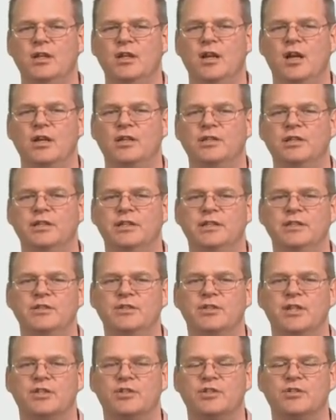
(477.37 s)
a good
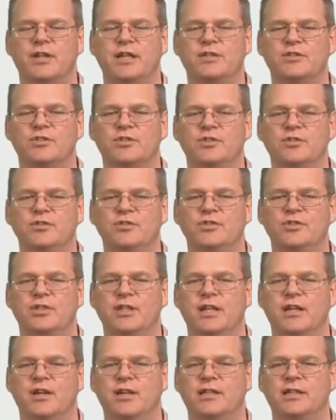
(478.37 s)
6 or 8 students
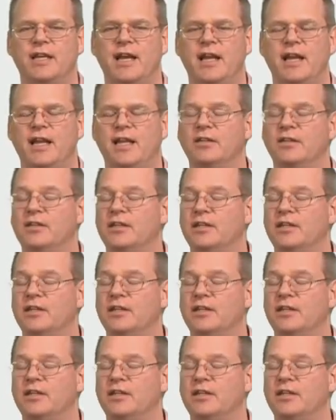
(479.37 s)
there at that end of the